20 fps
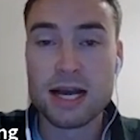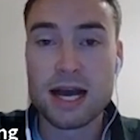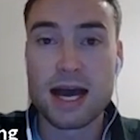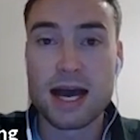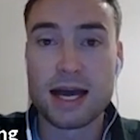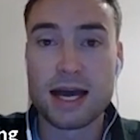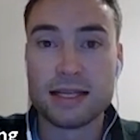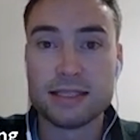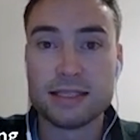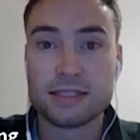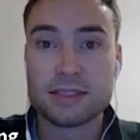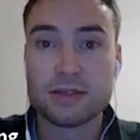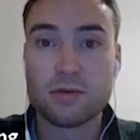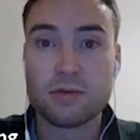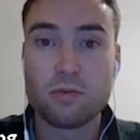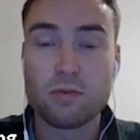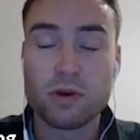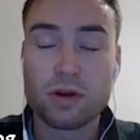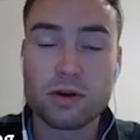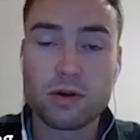and
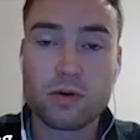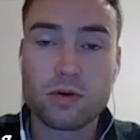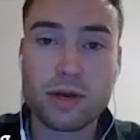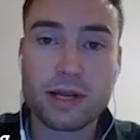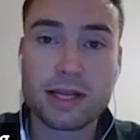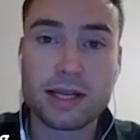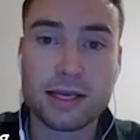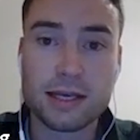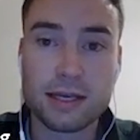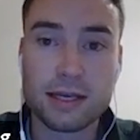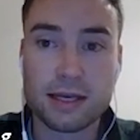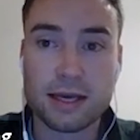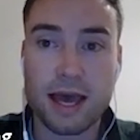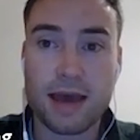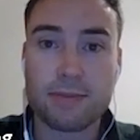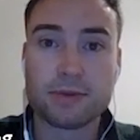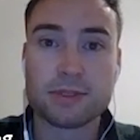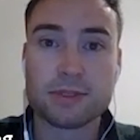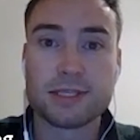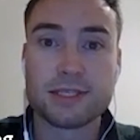we're quickly
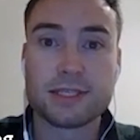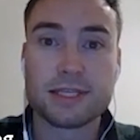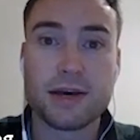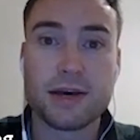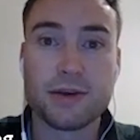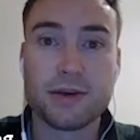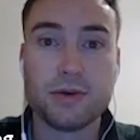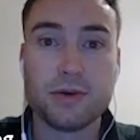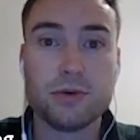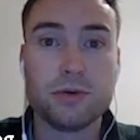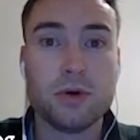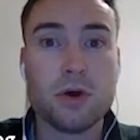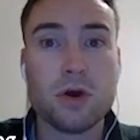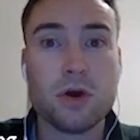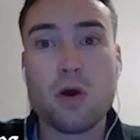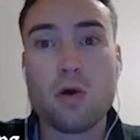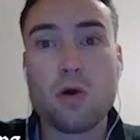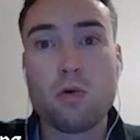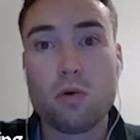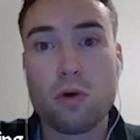able to tell you
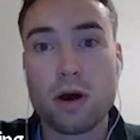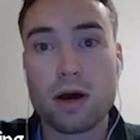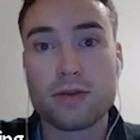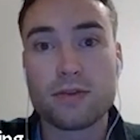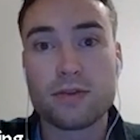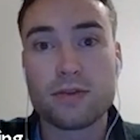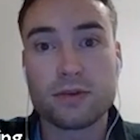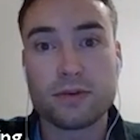what